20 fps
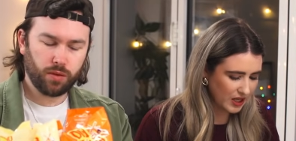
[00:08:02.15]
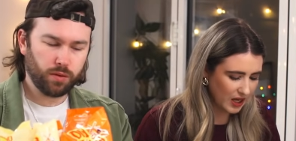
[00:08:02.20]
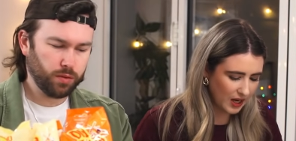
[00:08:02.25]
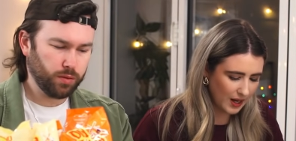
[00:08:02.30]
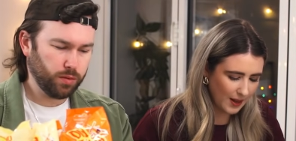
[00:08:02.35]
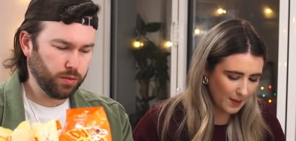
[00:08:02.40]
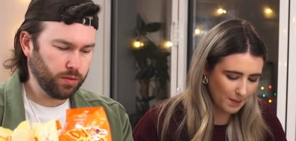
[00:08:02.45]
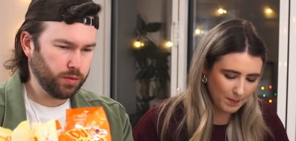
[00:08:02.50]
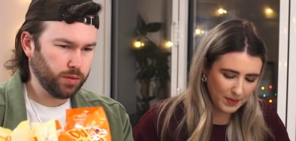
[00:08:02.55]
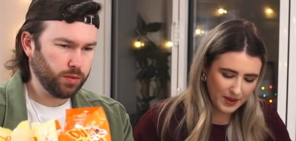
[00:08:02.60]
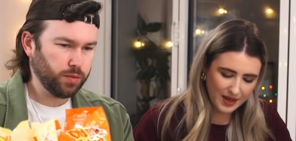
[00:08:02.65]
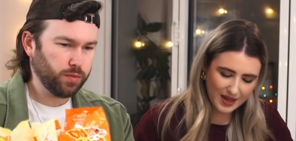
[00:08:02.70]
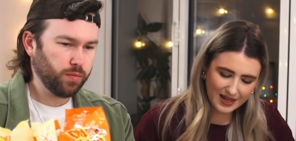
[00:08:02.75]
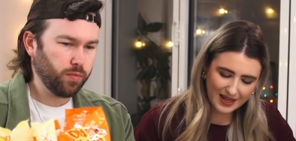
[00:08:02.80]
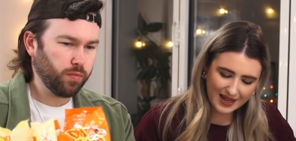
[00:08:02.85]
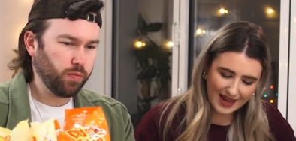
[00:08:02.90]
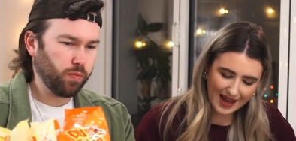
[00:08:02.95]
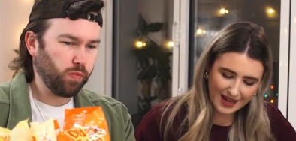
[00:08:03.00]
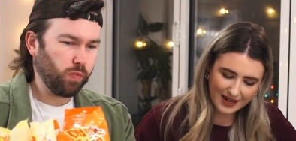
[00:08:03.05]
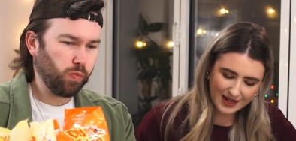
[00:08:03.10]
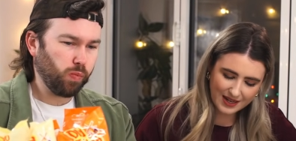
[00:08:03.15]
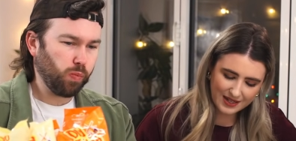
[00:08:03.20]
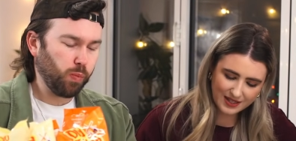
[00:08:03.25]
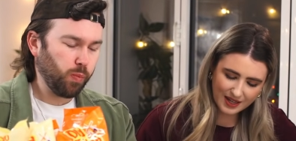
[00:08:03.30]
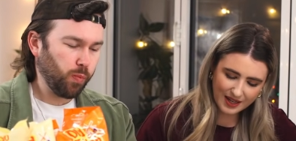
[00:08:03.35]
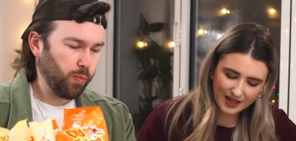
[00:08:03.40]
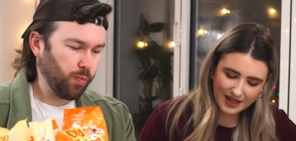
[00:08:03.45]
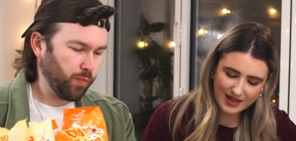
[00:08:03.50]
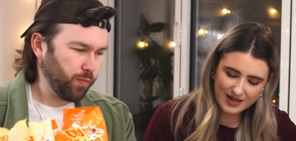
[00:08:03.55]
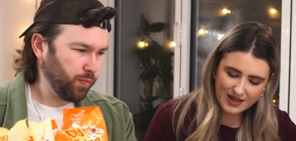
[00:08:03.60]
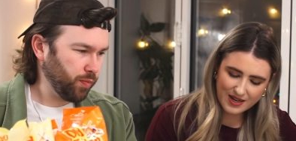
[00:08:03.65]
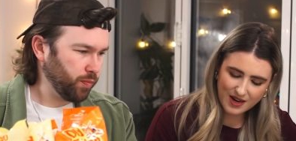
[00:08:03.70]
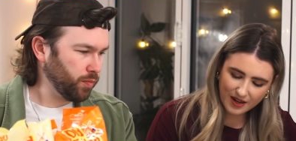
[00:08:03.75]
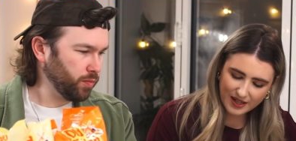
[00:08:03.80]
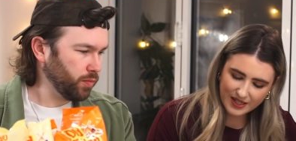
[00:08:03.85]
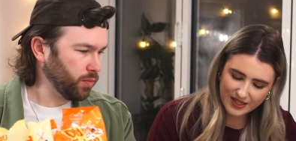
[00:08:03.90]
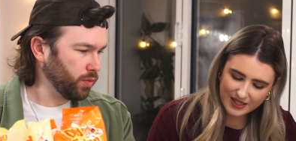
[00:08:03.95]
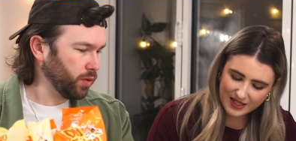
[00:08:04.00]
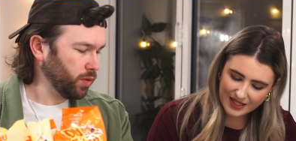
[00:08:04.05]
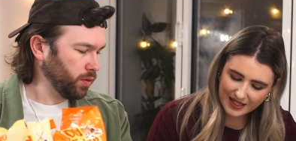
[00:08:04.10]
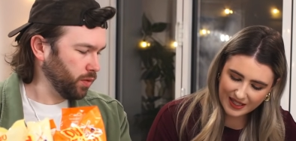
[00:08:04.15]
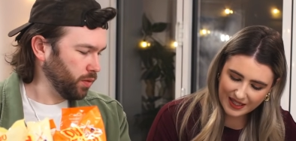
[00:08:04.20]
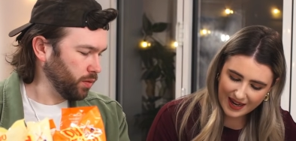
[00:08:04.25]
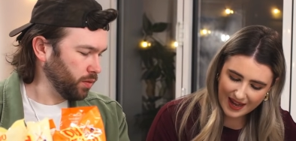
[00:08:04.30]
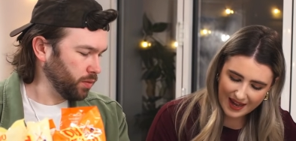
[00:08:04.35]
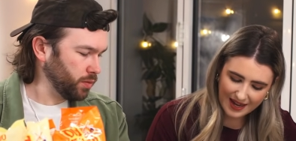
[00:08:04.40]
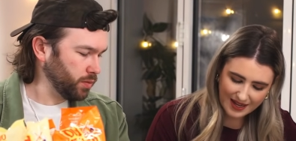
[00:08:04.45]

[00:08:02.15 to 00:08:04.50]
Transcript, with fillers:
Speaker 1: Columbia, Canada in nineteen